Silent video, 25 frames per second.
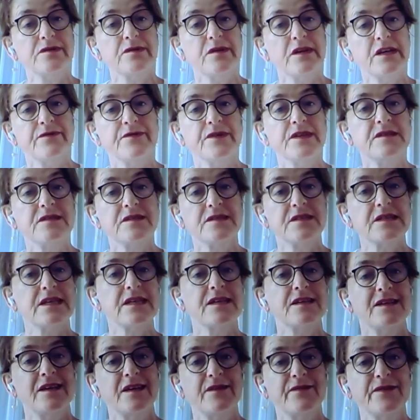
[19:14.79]

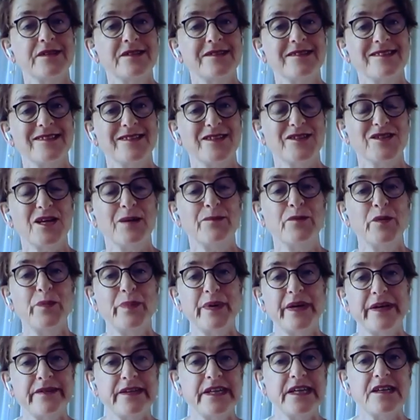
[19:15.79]
it's the summer
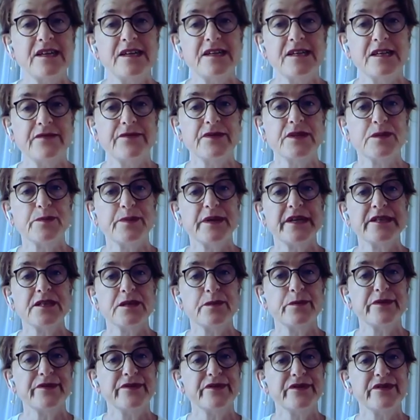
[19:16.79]
period, and if it's possible
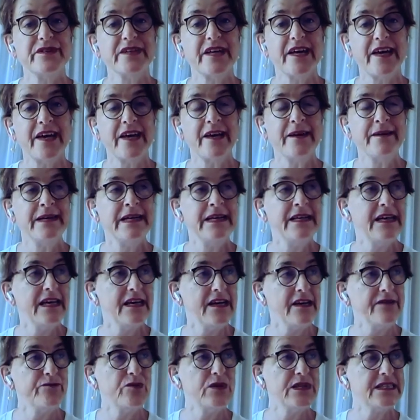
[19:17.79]
to stay, if
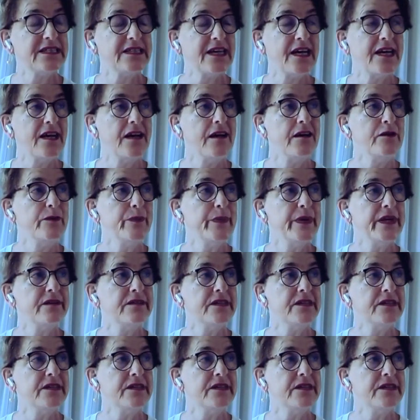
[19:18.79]
we stay a long period of